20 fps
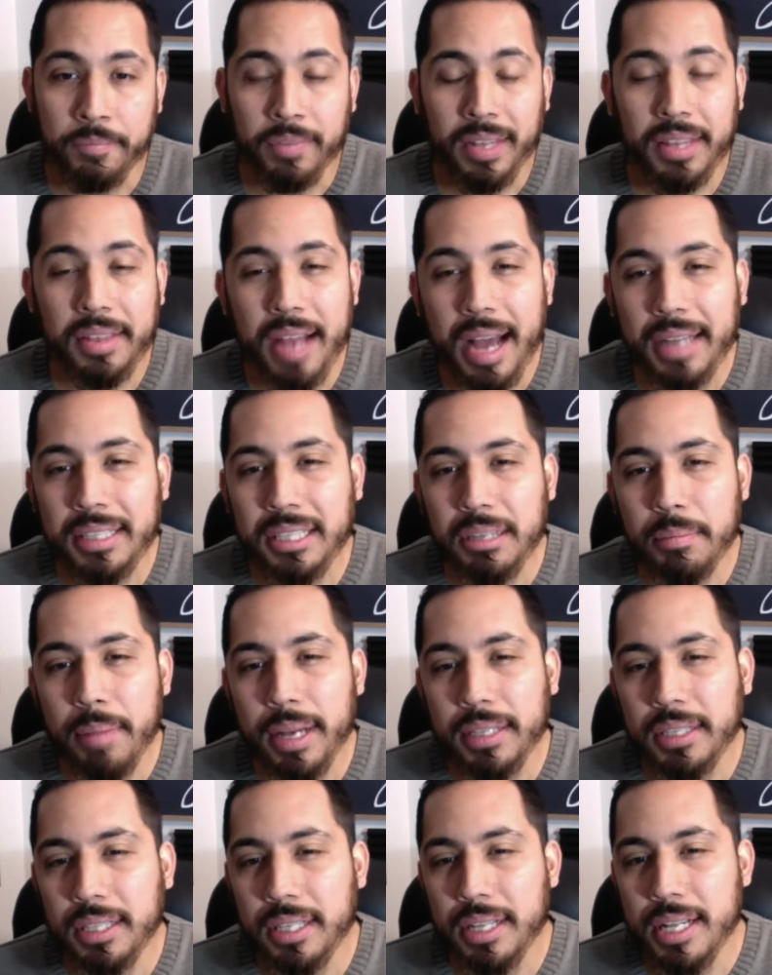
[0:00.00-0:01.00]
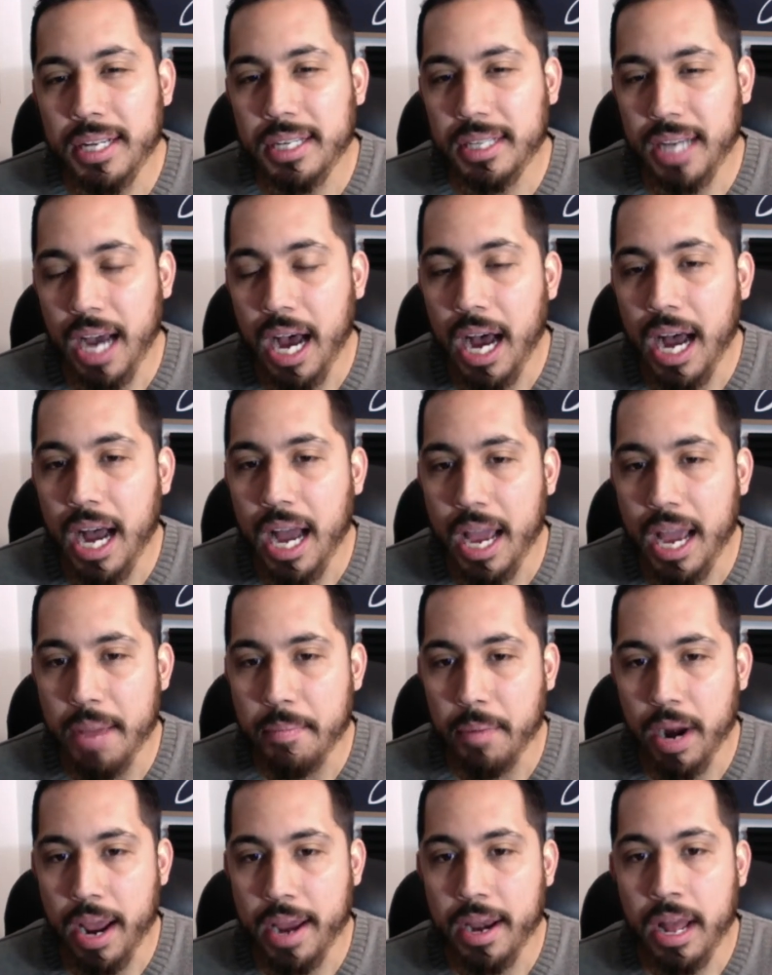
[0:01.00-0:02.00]
Not to mention the time,
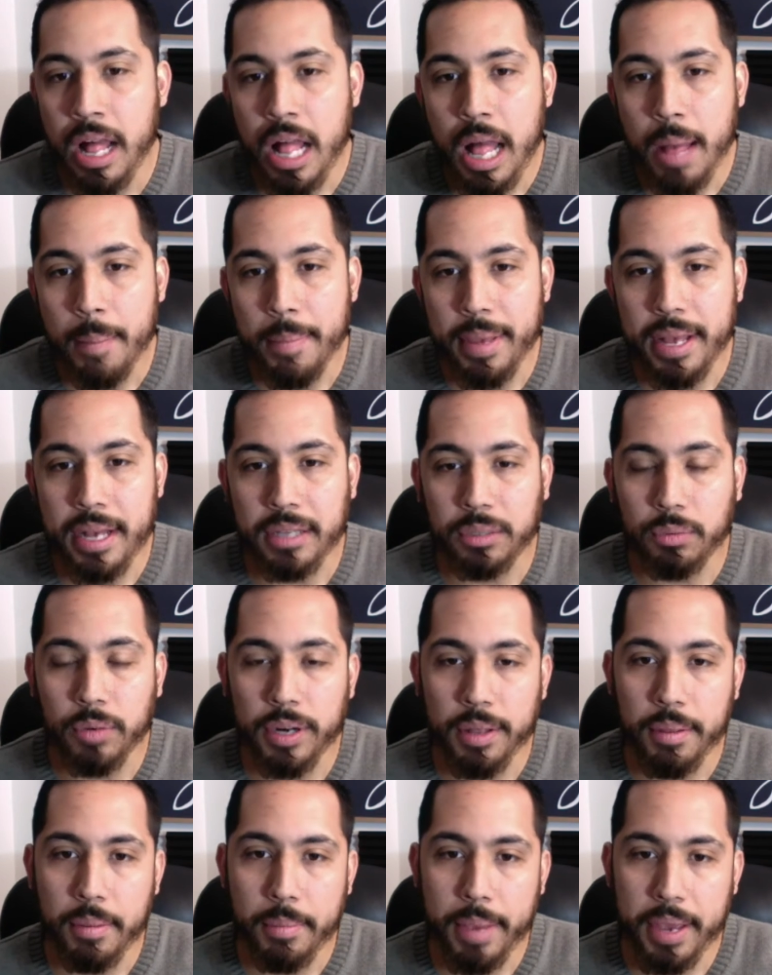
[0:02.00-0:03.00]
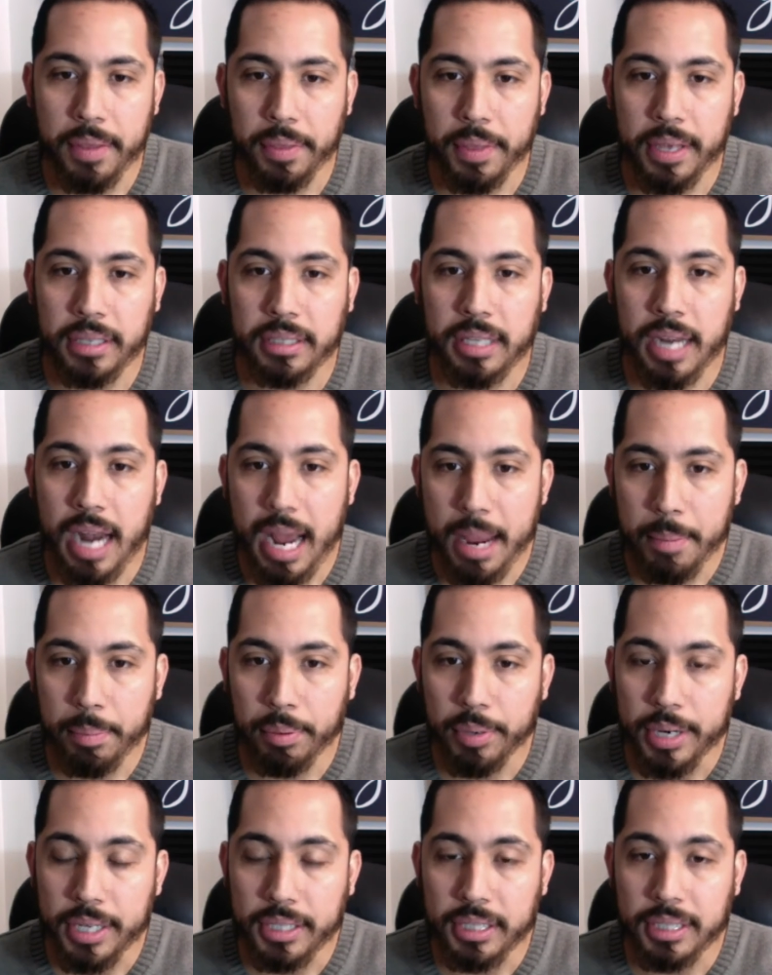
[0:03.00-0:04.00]
right? Because one of the main things that I
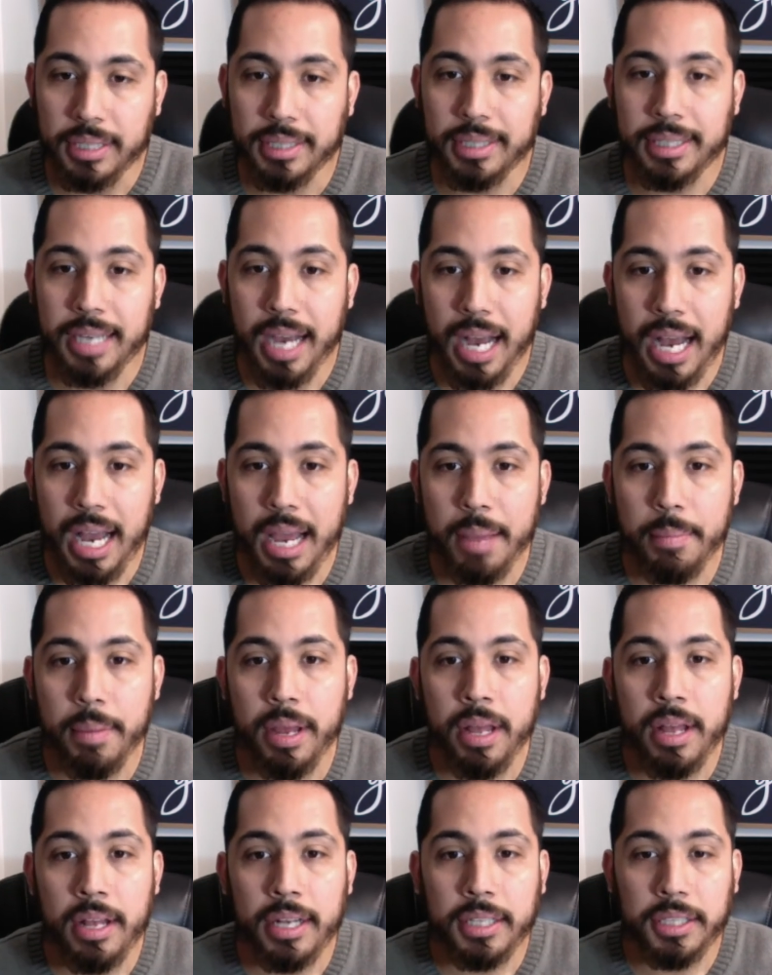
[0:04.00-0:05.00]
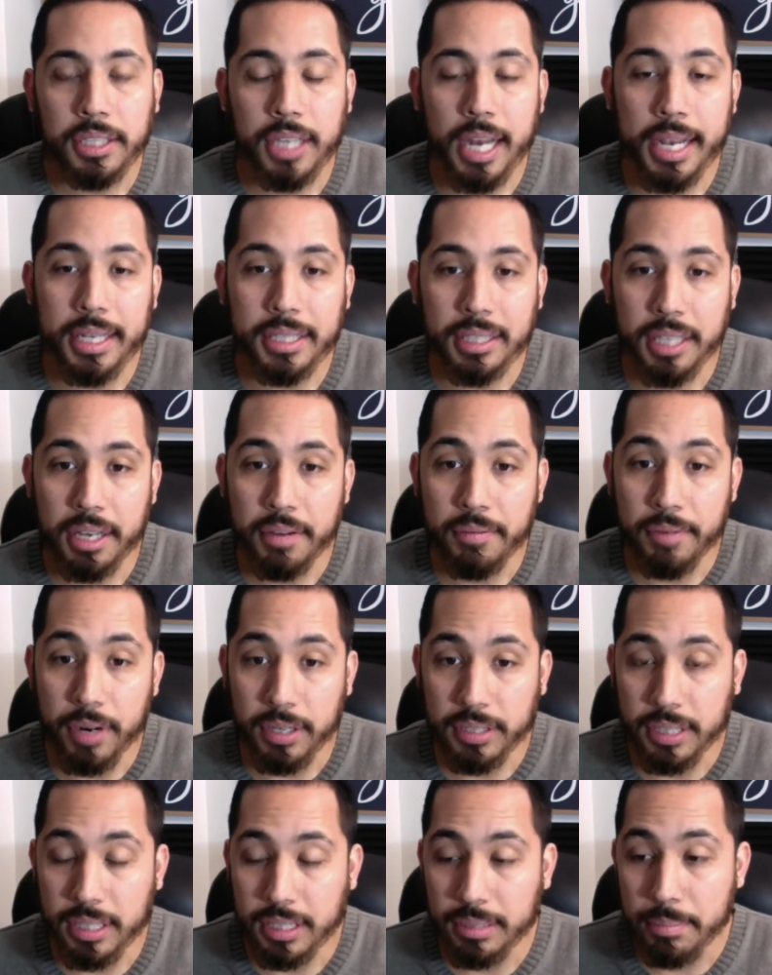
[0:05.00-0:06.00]
preach is time chasing
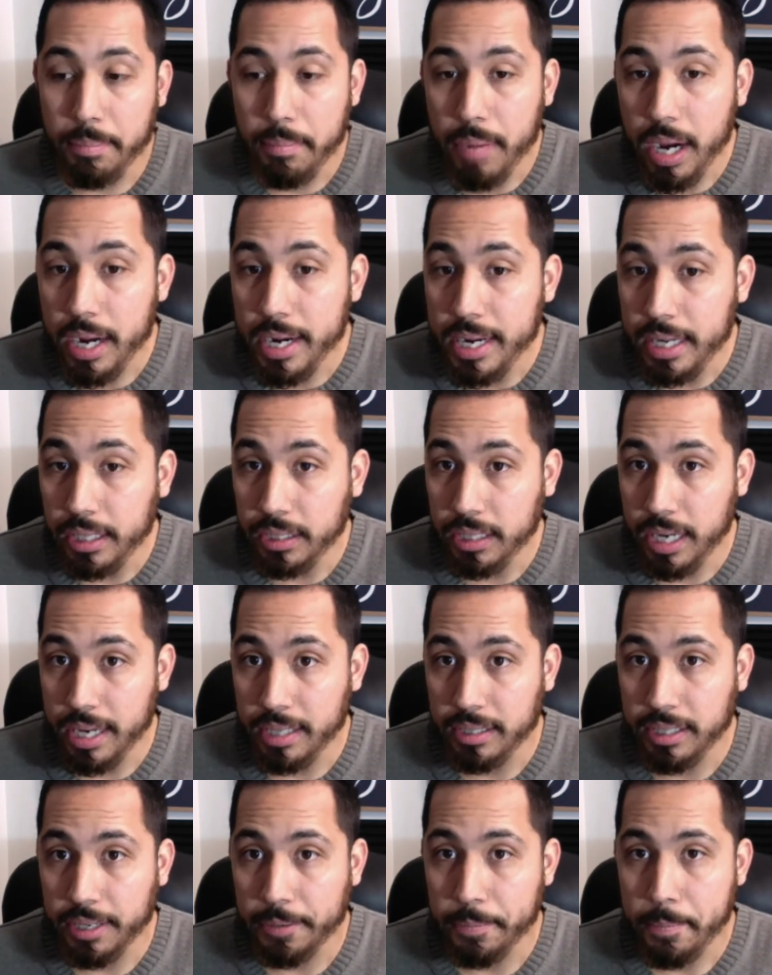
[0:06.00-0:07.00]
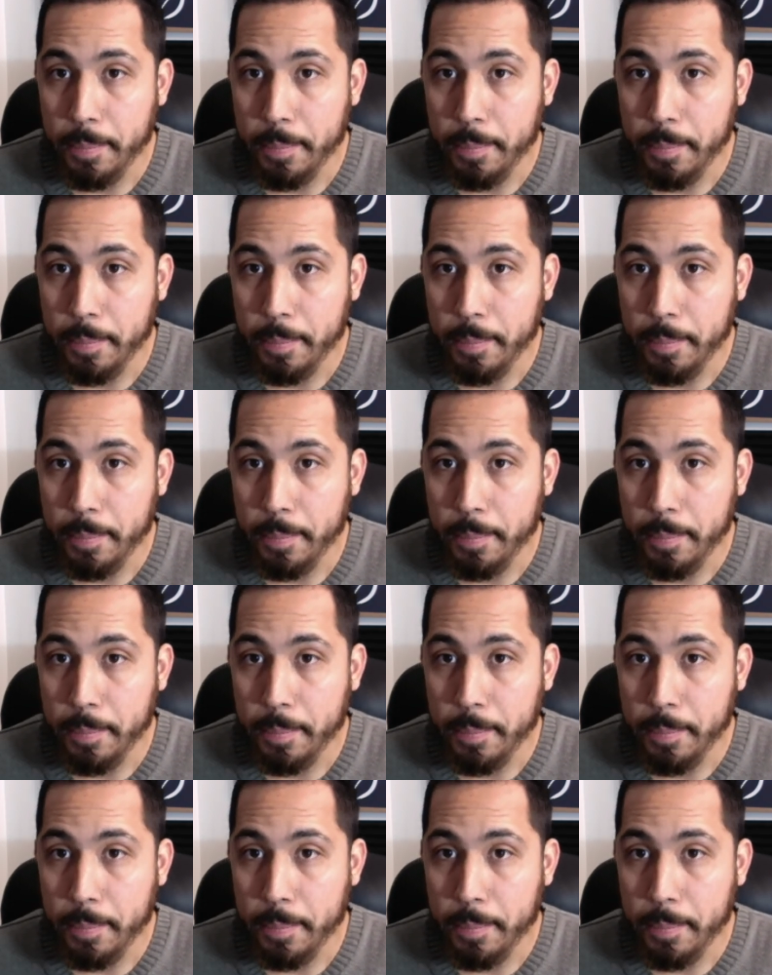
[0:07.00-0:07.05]
versus money chasing.